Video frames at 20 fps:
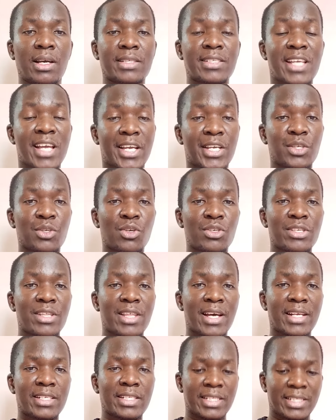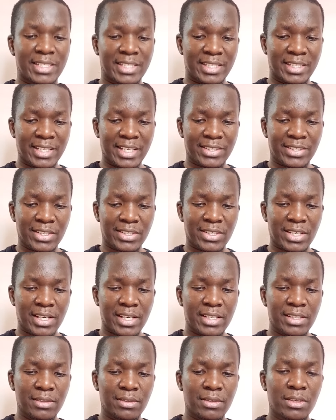take note that it's
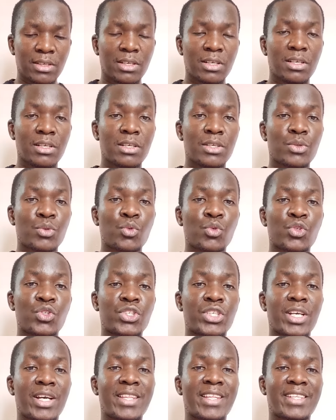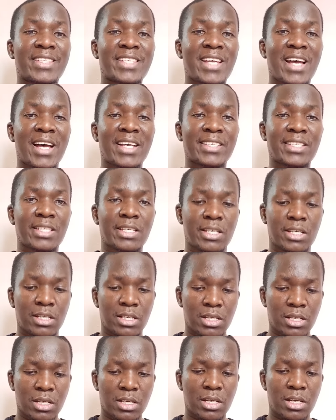necessary to share the task
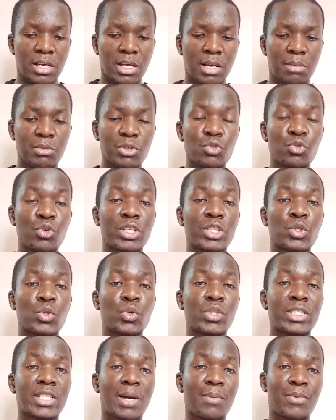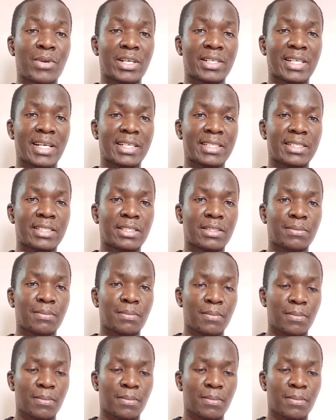between two interpreters